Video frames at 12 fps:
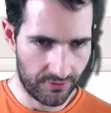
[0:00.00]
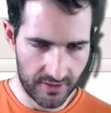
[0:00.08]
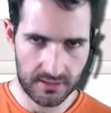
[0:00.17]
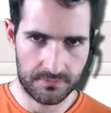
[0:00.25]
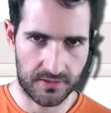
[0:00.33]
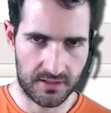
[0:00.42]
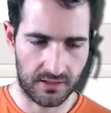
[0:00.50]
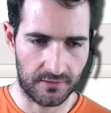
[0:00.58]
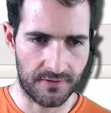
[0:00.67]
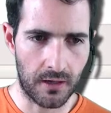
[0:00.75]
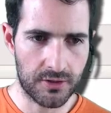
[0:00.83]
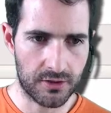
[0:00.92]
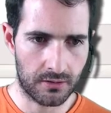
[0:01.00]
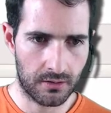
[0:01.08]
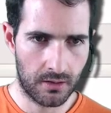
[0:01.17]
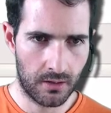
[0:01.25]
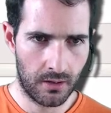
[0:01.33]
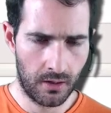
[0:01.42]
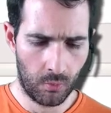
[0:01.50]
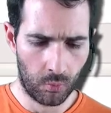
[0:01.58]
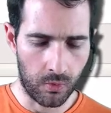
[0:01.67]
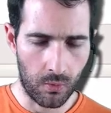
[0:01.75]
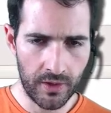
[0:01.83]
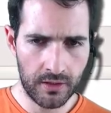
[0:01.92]
this particular function,
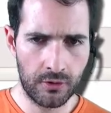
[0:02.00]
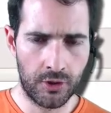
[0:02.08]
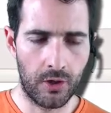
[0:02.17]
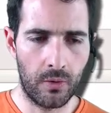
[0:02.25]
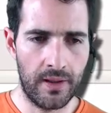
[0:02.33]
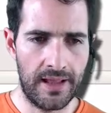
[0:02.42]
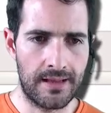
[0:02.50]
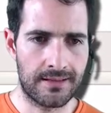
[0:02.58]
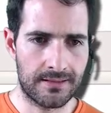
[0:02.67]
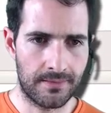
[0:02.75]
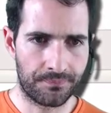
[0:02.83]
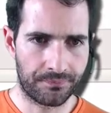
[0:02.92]
what we can do is